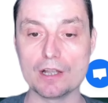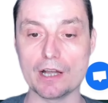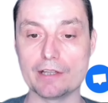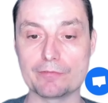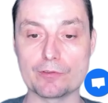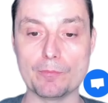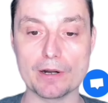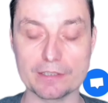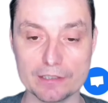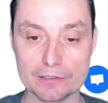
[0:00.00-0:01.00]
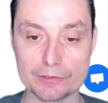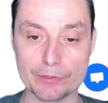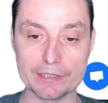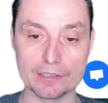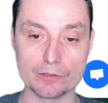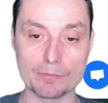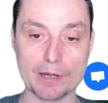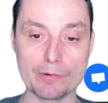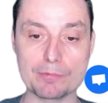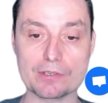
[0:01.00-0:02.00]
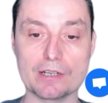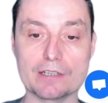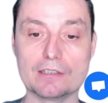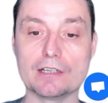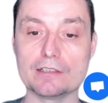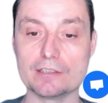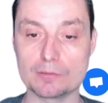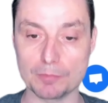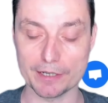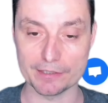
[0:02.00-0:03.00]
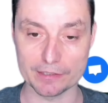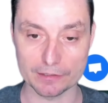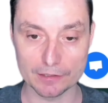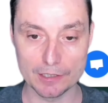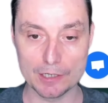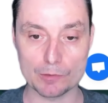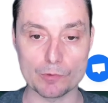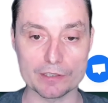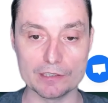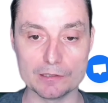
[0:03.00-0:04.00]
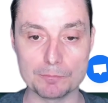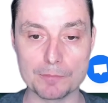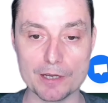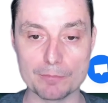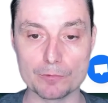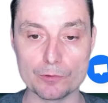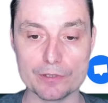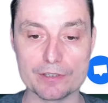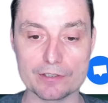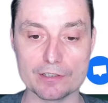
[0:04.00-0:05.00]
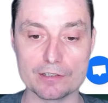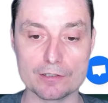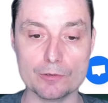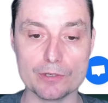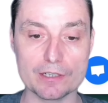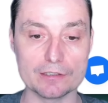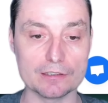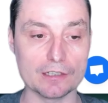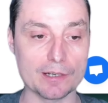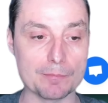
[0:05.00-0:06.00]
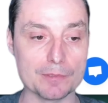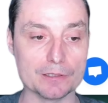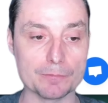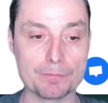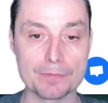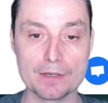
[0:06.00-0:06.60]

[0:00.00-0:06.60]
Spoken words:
I have some articles written on my website that is explaining what the PM2 it's doing, and I'm